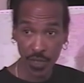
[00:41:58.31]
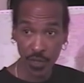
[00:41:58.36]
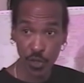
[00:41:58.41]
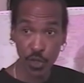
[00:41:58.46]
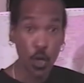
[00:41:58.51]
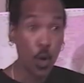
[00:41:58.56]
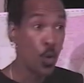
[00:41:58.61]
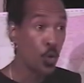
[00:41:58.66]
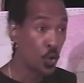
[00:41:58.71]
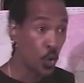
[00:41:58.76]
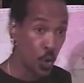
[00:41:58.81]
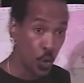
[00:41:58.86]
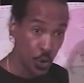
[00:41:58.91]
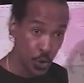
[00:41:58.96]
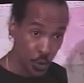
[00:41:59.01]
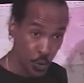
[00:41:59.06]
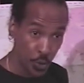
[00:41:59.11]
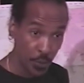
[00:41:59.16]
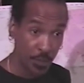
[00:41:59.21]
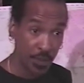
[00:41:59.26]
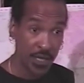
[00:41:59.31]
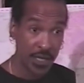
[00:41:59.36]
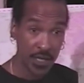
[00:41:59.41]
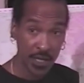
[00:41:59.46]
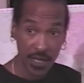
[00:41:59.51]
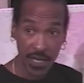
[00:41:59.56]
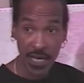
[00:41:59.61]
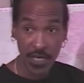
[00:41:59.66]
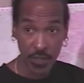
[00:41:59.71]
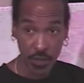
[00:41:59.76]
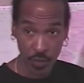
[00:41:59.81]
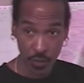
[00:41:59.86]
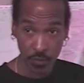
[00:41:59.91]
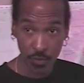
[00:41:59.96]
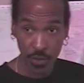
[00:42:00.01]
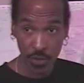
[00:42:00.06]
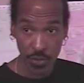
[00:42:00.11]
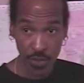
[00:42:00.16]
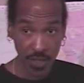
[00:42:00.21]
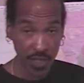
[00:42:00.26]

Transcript: so-called European classical music.